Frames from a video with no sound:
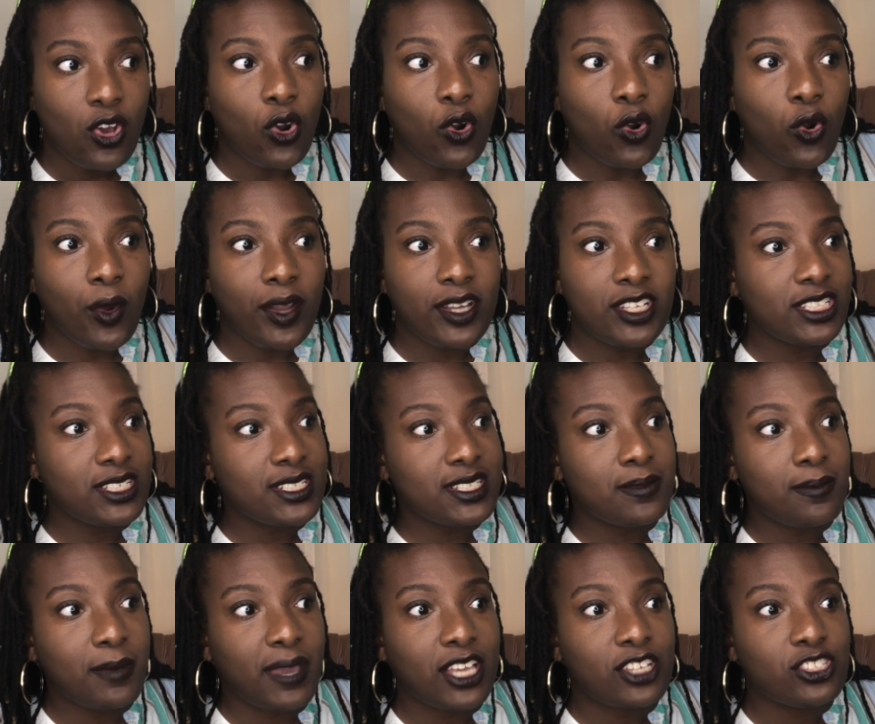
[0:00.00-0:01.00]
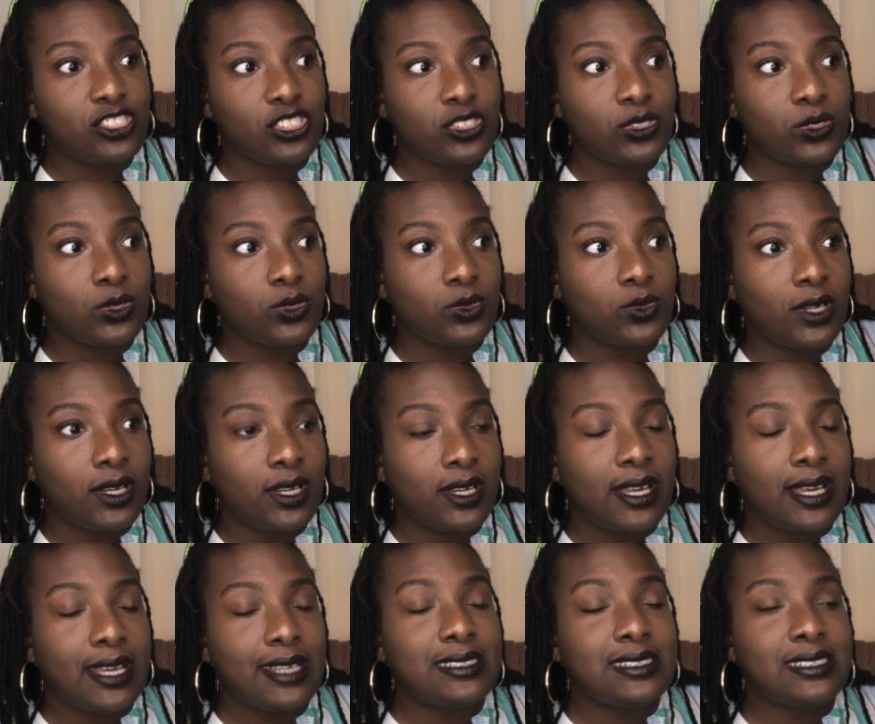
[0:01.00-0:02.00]
or it just makes you
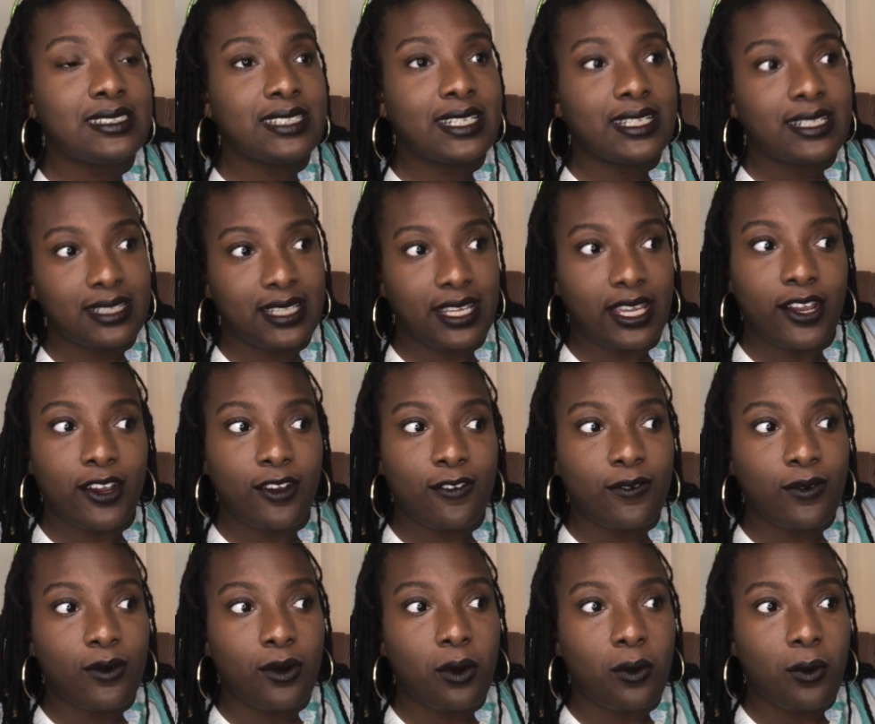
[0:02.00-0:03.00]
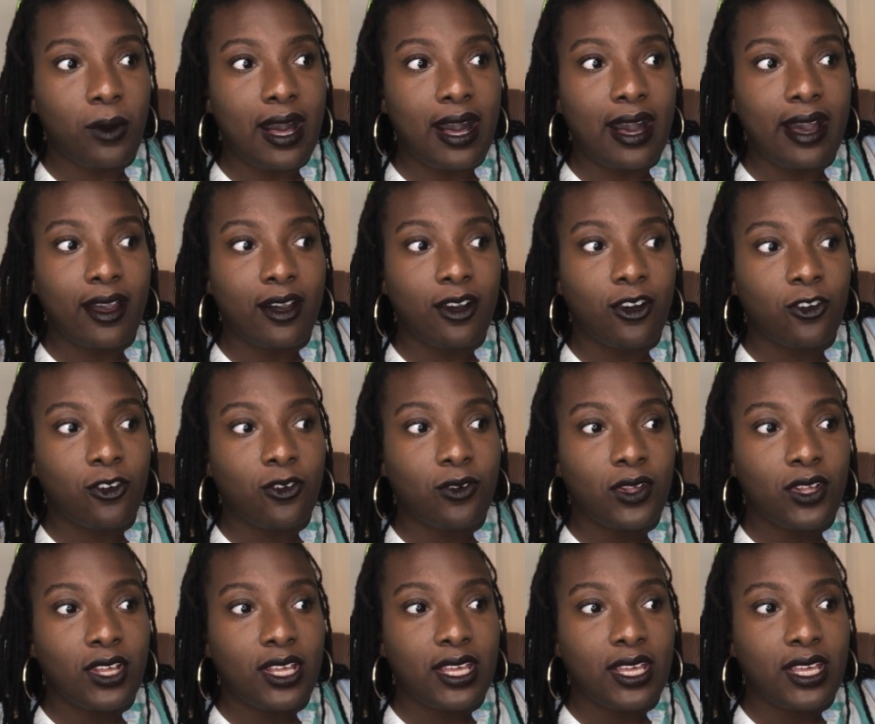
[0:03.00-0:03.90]
sit there for a while